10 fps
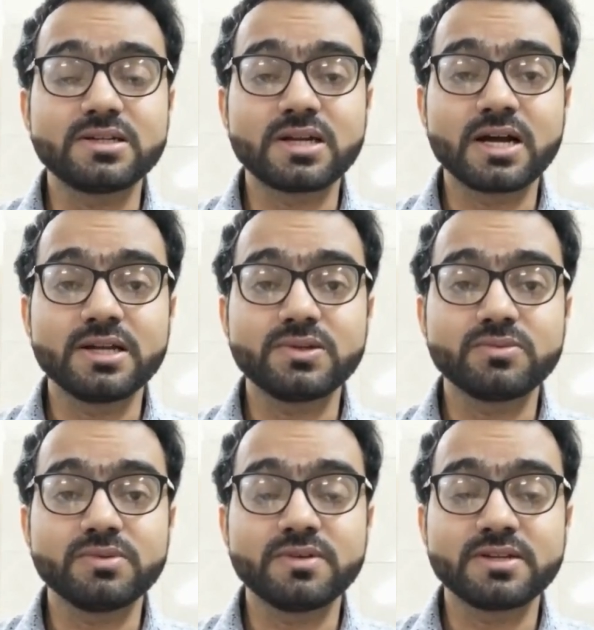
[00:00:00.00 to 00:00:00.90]
tried
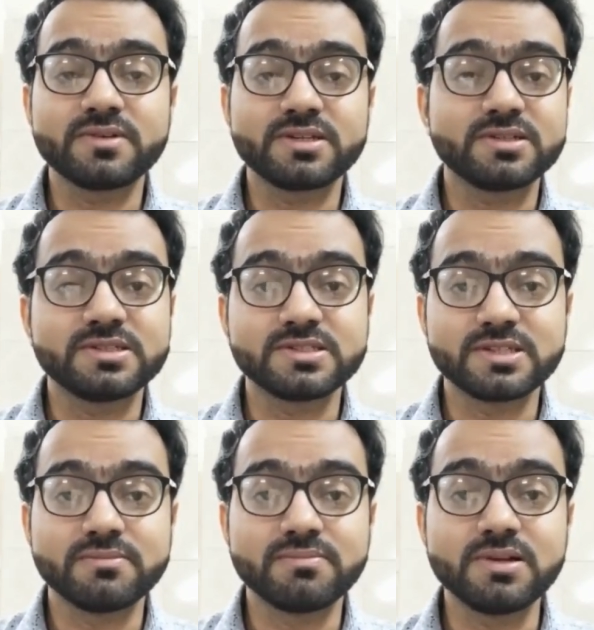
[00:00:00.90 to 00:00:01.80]
to be very, very
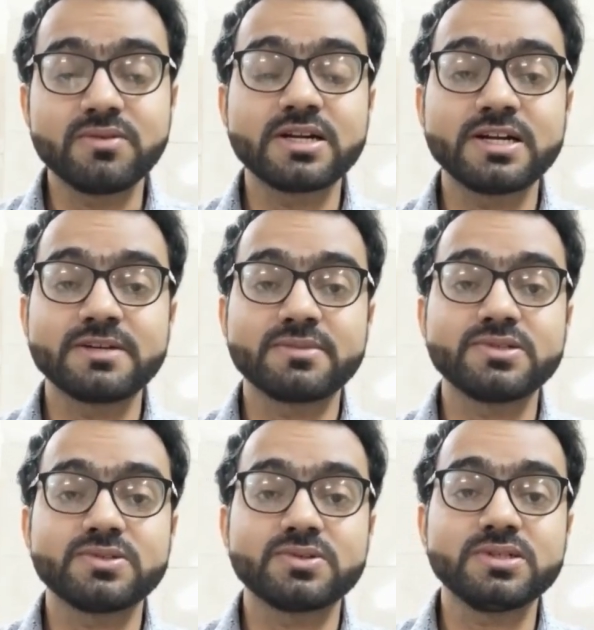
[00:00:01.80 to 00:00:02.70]
simple while writing my
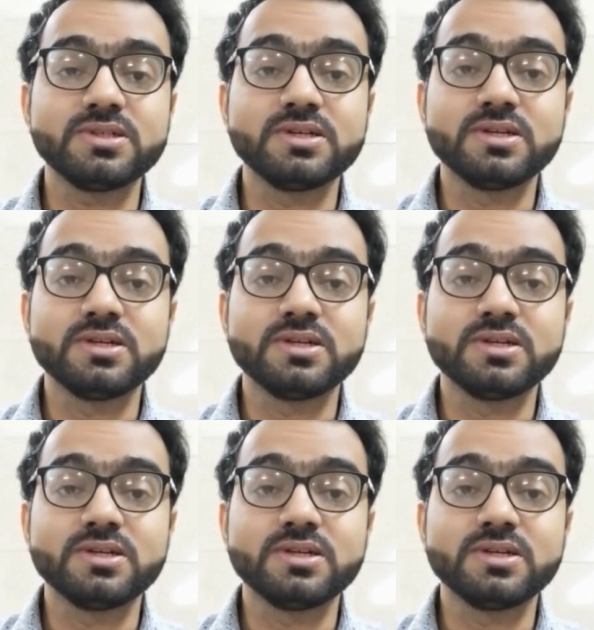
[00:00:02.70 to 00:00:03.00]
story